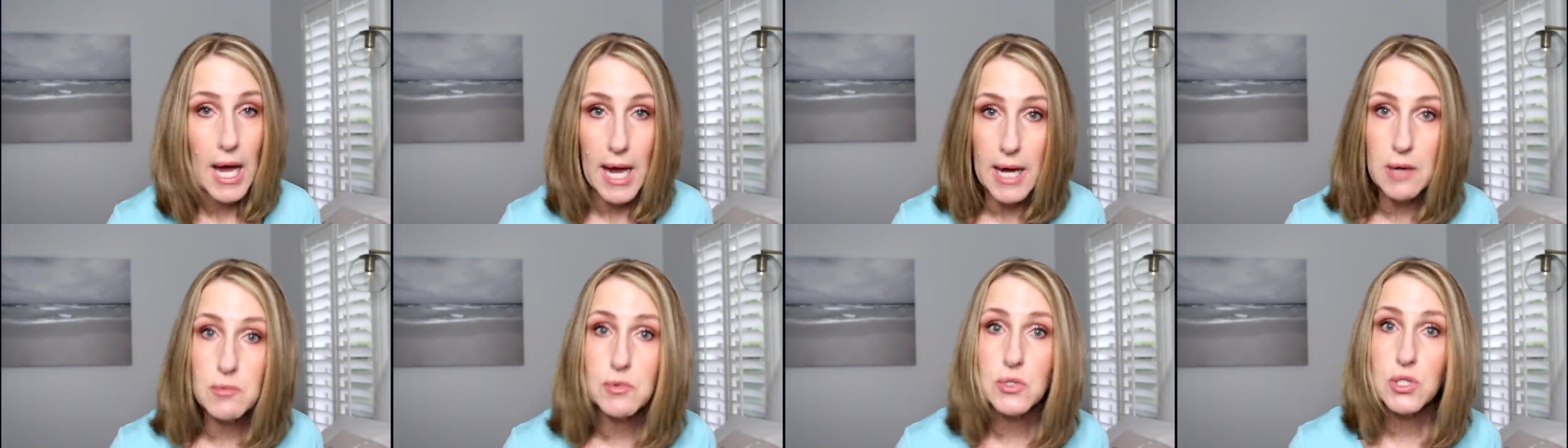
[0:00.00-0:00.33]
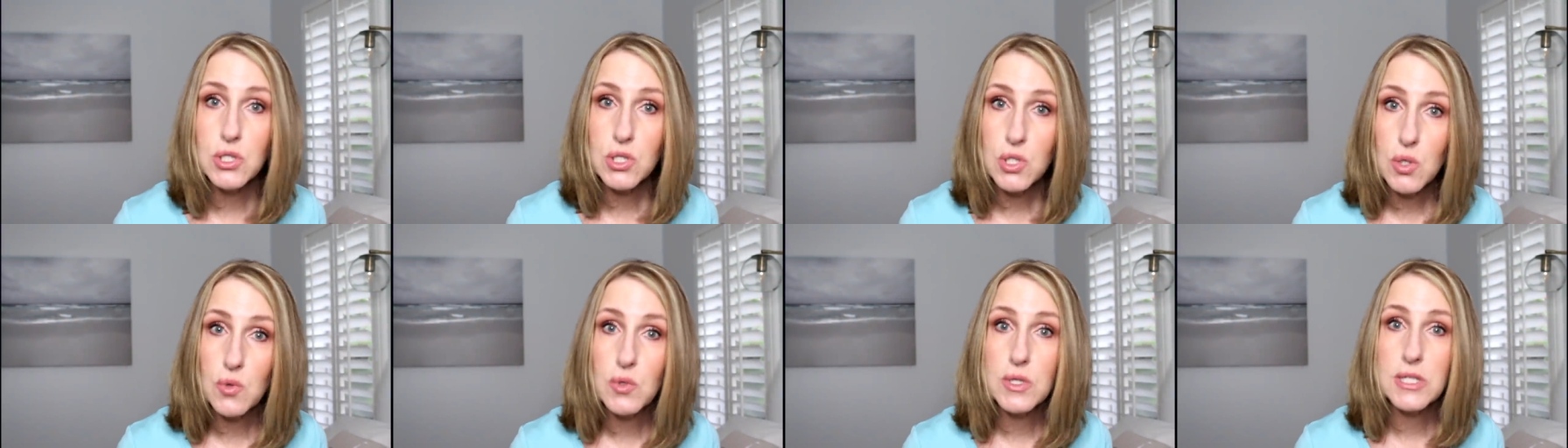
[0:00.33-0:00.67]
I was
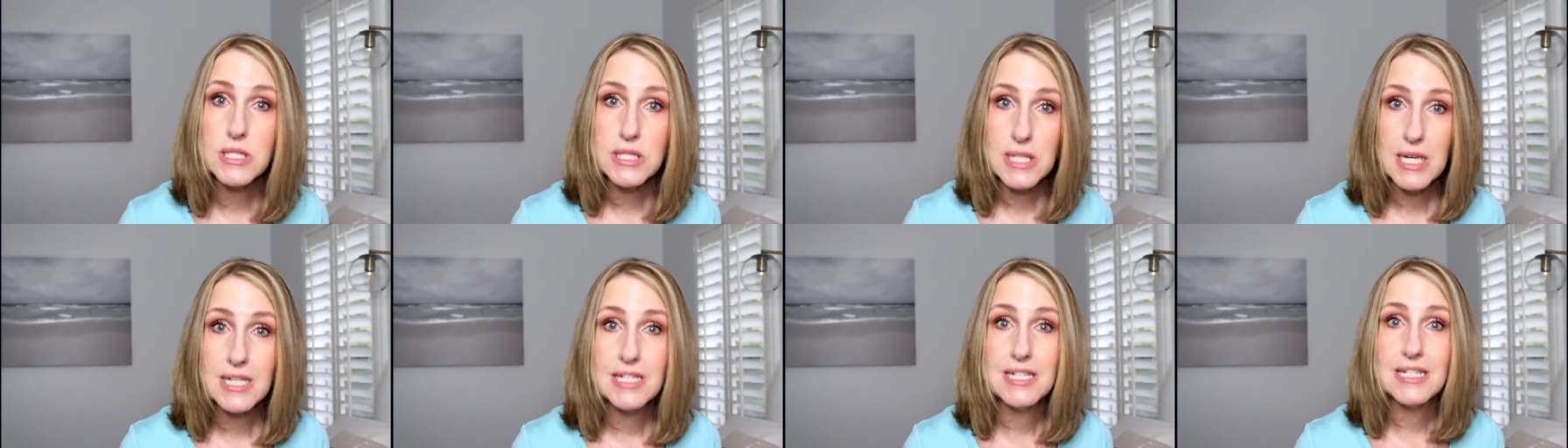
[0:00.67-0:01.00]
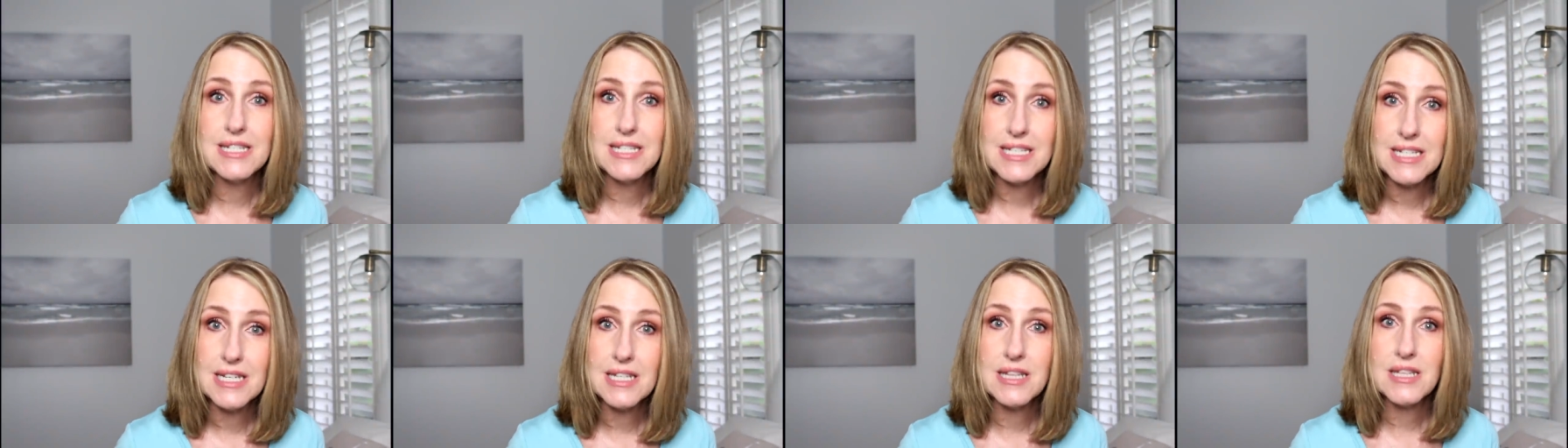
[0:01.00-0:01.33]
so
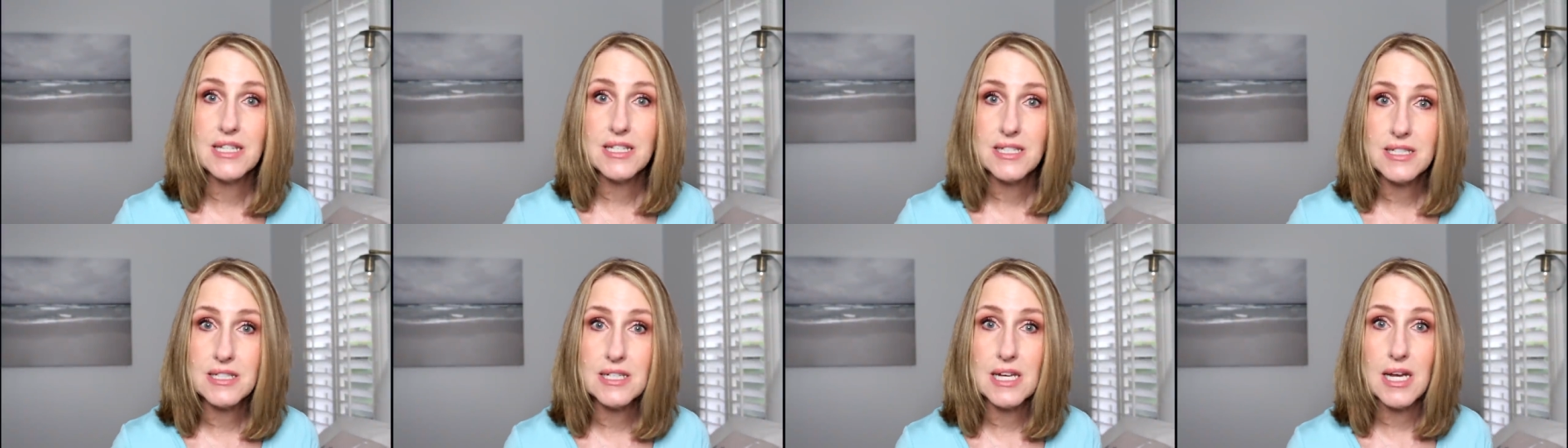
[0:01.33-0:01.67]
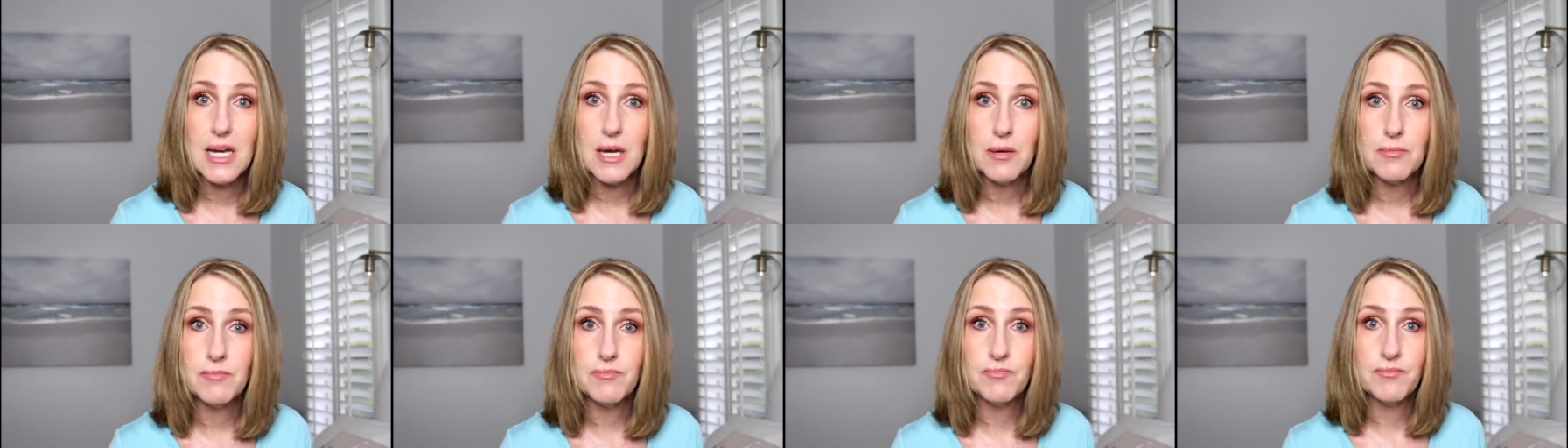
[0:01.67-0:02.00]
excited to get this
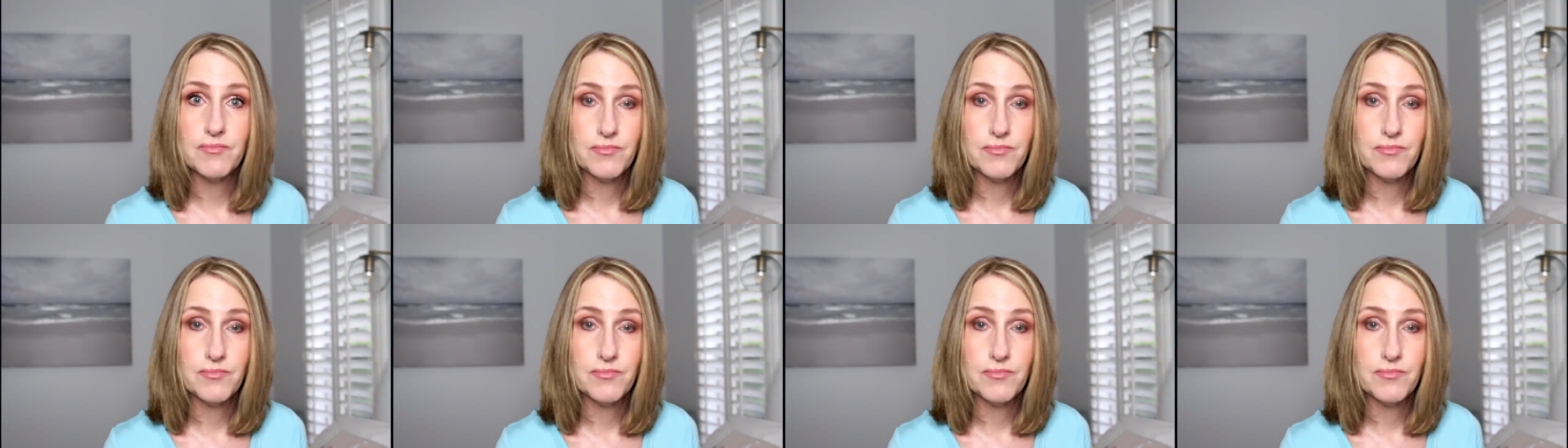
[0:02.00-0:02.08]
top.